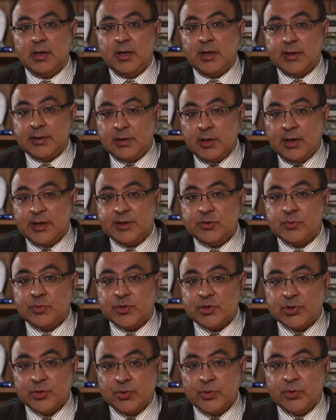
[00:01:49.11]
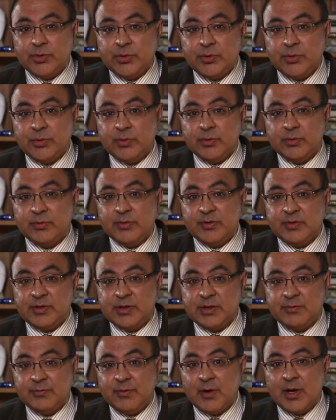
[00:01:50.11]
I'd like to assure you that
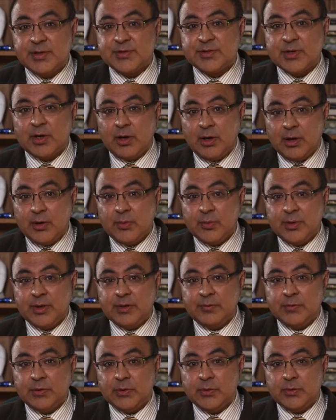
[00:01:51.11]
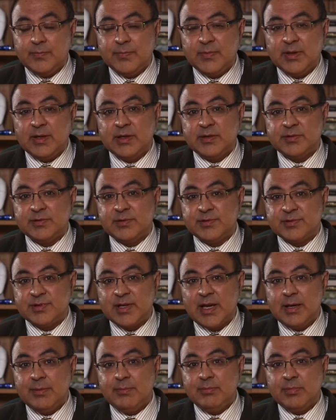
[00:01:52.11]
the advice I will give you is the
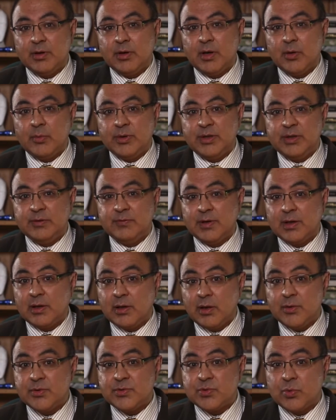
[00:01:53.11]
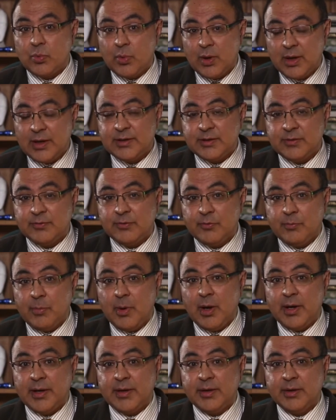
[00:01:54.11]
same that I would give a close relative of
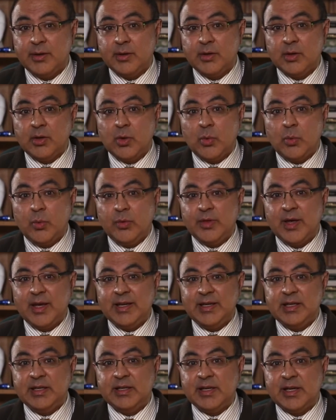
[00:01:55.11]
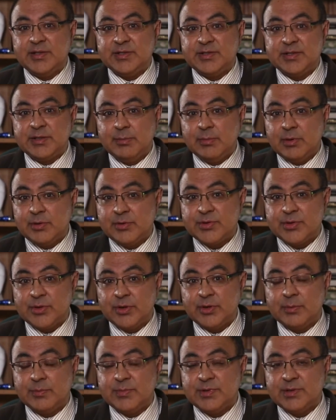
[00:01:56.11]
mine were they in a similar
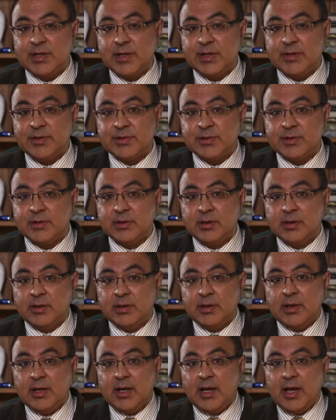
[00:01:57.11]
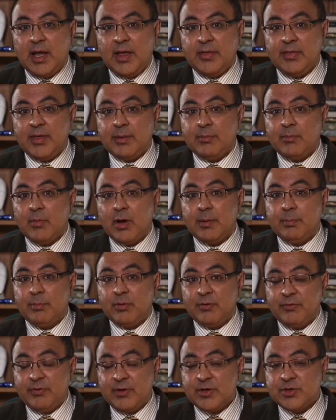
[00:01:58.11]
circumstance, and that my
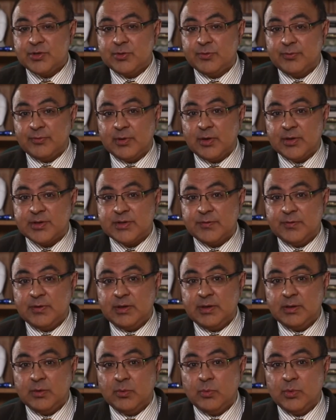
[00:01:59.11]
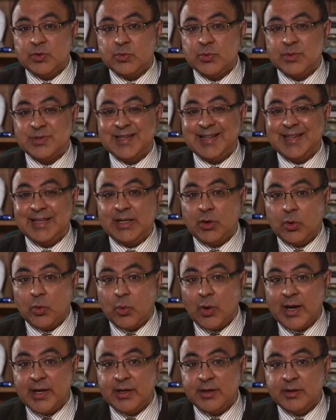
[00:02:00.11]
professional philosophy, which was
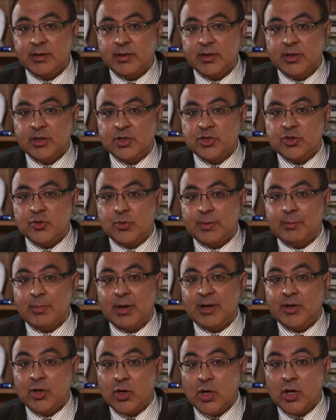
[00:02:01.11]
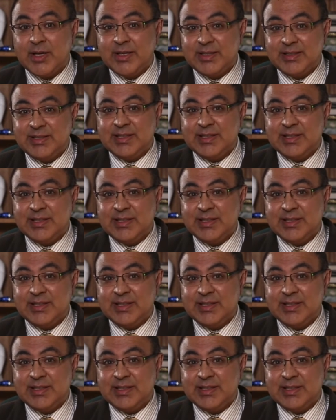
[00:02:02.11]
ingrained during my 9